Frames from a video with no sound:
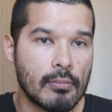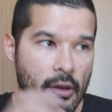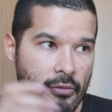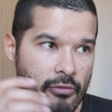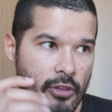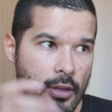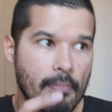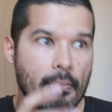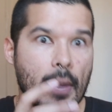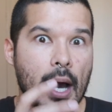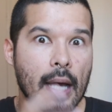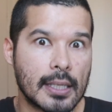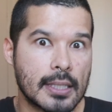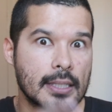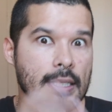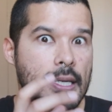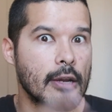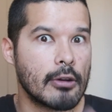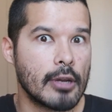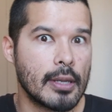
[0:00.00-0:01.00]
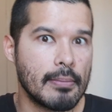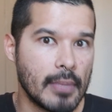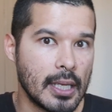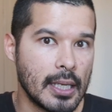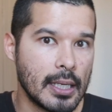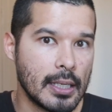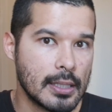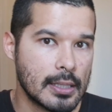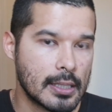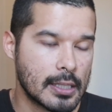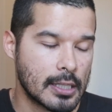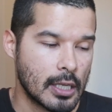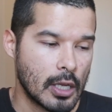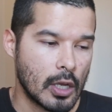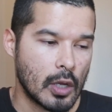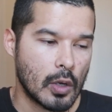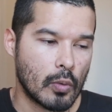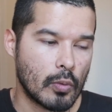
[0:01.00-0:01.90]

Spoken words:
of the monetary means,